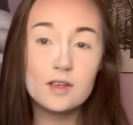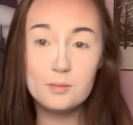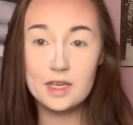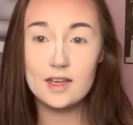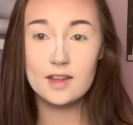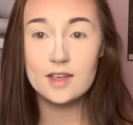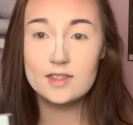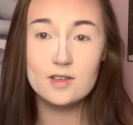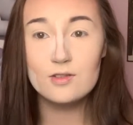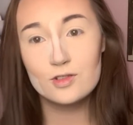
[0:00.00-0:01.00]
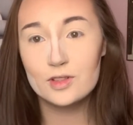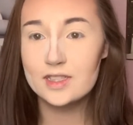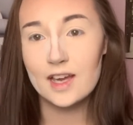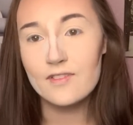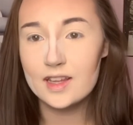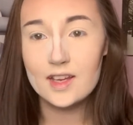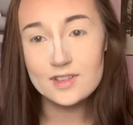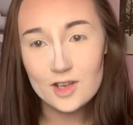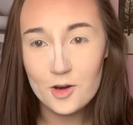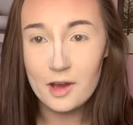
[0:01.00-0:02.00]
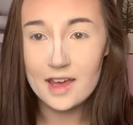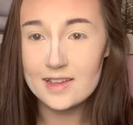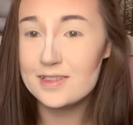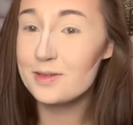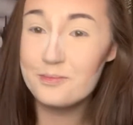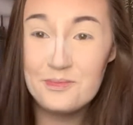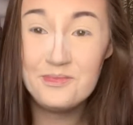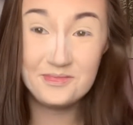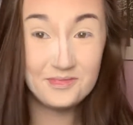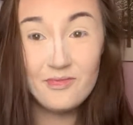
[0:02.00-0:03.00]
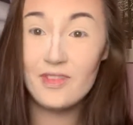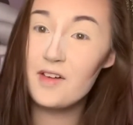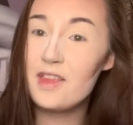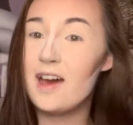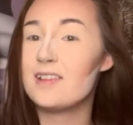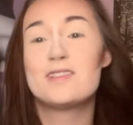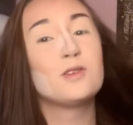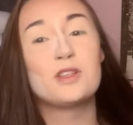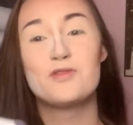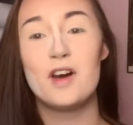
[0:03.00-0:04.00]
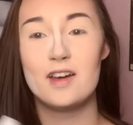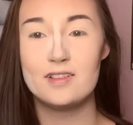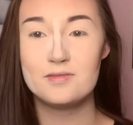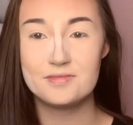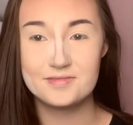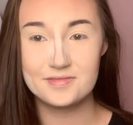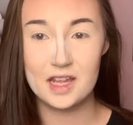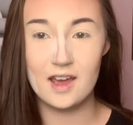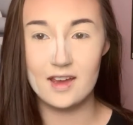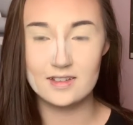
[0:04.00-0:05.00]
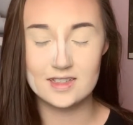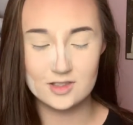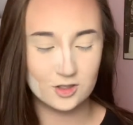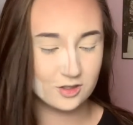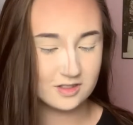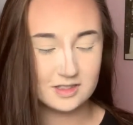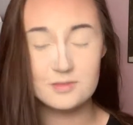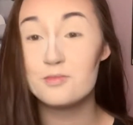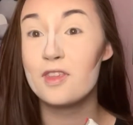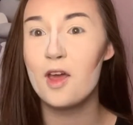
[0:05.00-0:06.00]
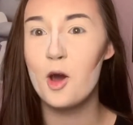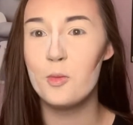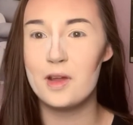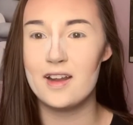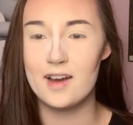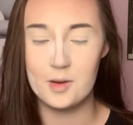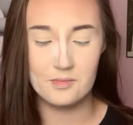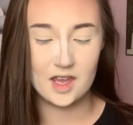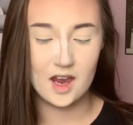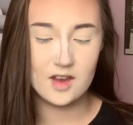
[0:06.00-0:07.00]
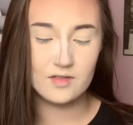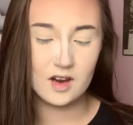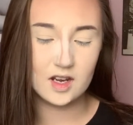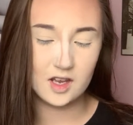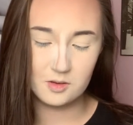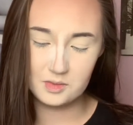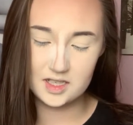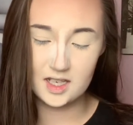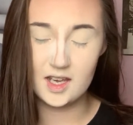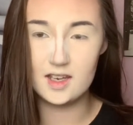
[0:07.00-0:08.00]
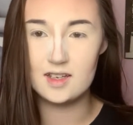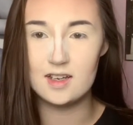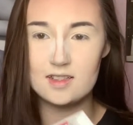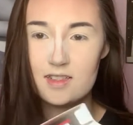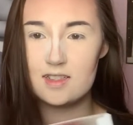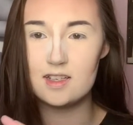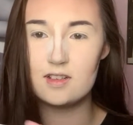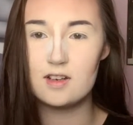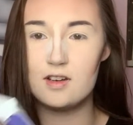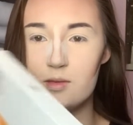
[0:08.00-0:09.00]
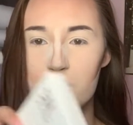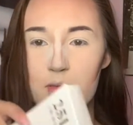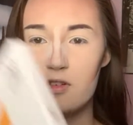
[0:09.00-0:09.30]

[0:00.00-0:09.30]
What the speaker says: Being late to usual to everything as always. Love that, so much fun. Okay, let's just open it up. I've already opened it because I took all the bubble